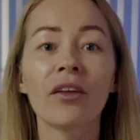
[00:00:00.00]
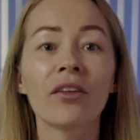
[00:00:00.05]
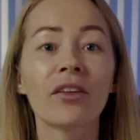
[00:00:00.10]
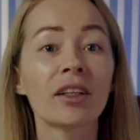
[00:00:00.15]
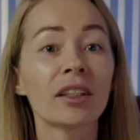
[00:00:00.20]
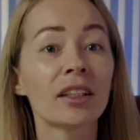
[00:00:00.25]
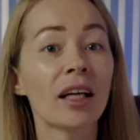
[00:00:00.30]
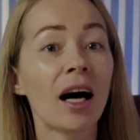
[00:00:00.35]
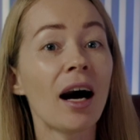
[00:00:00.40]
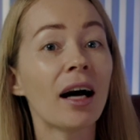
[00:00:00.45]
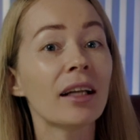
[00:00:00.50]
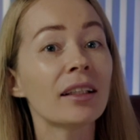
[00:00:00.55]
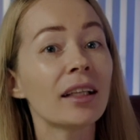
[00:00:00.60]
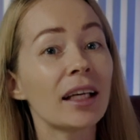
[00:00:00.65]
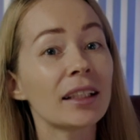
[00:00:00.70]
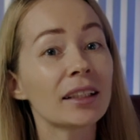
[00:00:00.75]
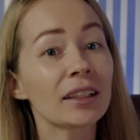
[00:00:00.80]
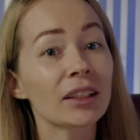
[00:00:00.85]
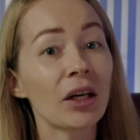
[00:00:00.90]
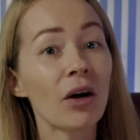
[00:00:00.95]
They ran
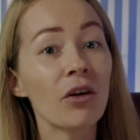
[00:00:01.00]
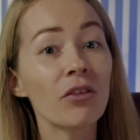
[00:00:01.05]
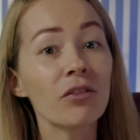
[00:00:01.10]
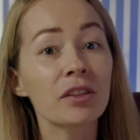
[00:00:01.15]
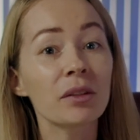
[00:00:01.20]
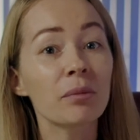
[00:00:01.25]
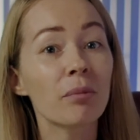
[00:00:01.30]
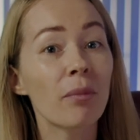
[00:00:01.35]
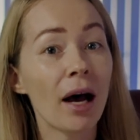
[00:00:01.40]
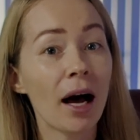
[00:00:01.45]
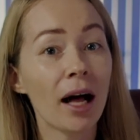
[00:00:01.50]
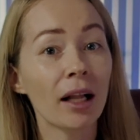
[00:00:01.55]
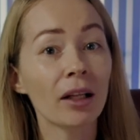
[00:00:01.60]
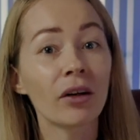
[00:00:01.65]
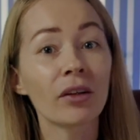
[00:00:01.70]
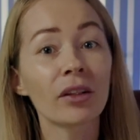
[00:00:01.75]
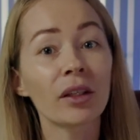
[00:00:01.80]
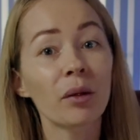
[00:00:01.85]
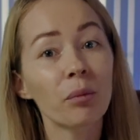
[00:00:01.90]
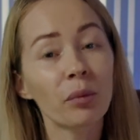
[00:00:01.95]
a soft bell
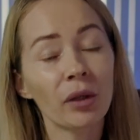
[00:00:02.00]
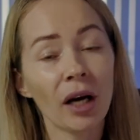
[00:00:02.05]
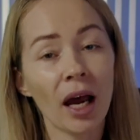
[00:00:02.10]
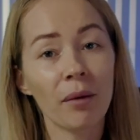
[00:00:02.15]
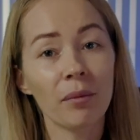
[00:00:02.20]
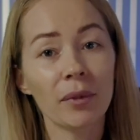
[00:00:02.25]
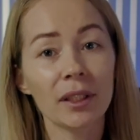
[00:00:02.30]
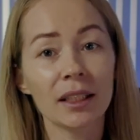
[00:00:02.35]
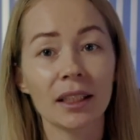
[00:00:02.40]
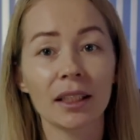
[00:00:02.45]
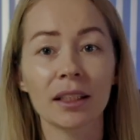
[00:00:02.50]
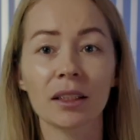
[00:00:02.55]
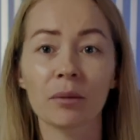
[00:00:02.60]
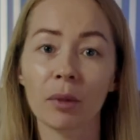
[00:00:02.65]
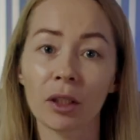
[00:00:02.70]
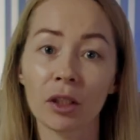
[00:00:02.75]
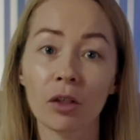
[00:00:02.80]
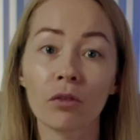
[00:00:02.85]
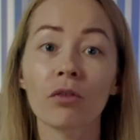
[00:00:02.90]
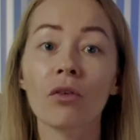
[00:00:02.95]
on the premises,
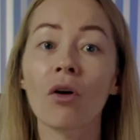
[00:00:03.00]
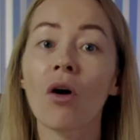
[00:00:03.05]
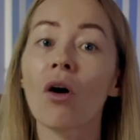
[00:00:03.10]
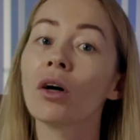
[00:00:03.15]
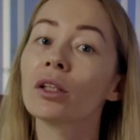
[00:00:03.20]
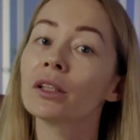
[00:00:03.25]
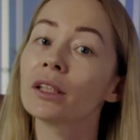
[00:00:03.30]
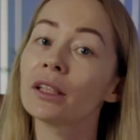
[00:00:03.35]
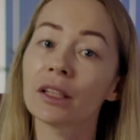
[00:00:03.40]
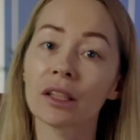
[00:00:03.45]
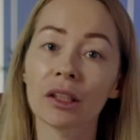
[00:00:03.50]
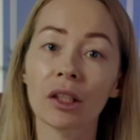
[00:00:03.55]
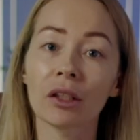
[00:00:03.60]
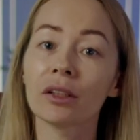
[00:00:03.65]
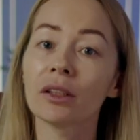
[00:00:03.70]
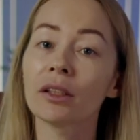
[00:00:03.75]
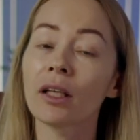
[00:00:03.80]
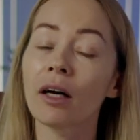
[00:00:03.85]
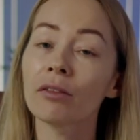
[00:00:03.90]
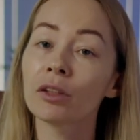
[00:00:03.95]
but of course it's
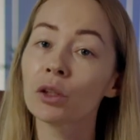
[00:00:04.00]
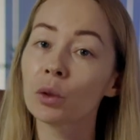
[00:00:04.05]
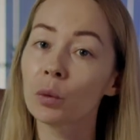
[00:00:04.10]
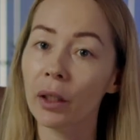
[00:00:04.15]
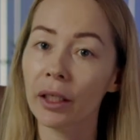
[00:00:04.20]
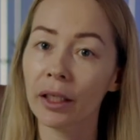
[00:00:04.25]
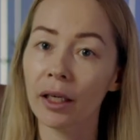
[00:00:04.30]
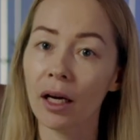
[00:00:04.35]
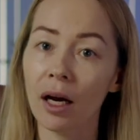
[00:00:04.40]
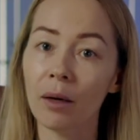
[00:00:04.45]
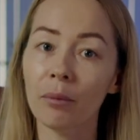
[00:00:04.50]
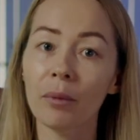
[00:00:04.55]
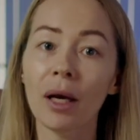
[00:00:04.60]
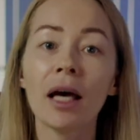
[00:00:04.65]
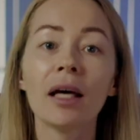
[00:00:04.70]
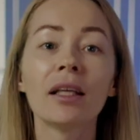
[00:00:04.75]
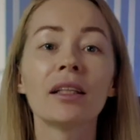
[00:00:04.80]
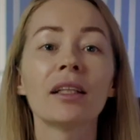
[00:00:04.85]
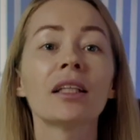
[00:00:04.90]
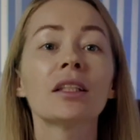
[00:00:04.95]
not enough to wake up.
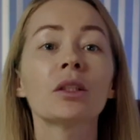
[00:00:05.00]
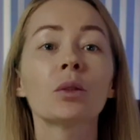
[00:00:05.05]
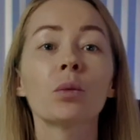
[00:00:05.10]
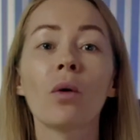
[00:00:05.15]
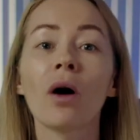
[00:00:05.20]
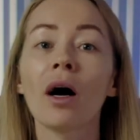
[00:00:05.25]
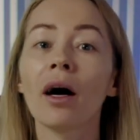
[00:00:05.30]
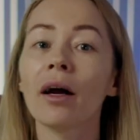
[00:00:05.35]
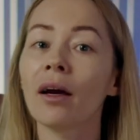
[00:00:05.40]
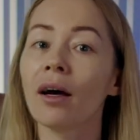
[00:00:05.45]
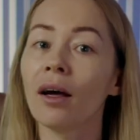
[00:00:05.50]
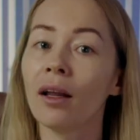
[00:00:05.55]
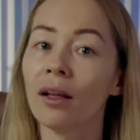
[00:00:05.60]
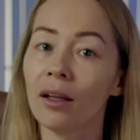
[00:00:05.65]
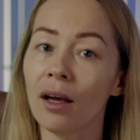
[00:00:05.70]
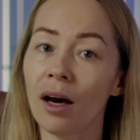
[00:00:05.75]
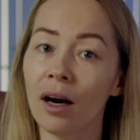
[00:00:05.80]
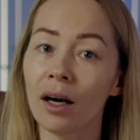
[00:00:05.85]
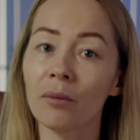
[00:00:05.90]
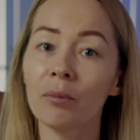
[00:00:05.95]
That's why
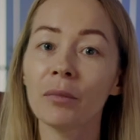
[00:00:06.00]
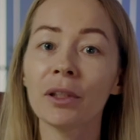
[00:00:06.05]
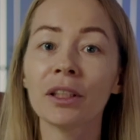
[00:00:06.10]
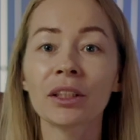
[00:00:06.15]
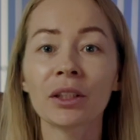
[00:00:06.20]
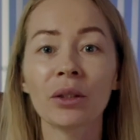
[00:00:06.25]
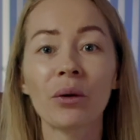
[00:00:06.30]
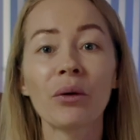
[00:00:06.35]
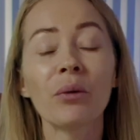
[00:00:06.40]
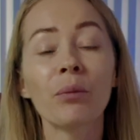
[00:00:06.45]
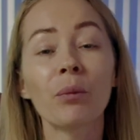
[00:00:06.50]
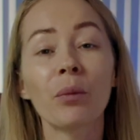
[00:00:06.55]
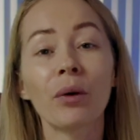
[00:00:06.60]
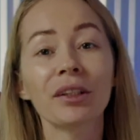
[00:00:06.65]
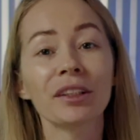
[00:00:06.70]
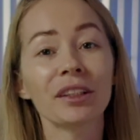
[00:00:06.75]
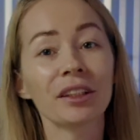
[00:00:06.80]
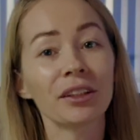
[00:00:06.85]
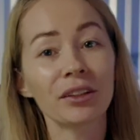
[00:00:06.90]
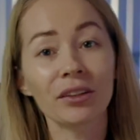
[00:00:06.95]
alarm is so
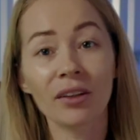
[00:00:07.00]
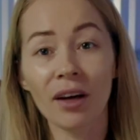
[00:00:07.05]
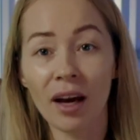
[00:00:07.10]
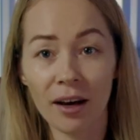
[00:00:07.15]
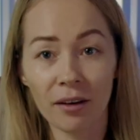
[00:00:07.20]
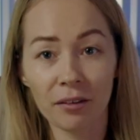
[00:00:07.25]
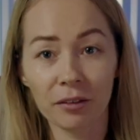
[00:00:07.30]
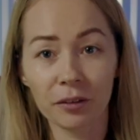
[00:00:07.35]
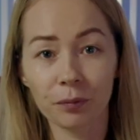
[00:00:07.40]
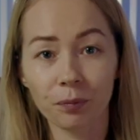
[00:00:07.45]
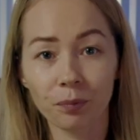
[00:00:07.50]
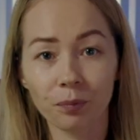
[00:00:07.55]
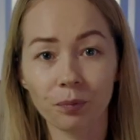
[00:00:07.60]
important to have.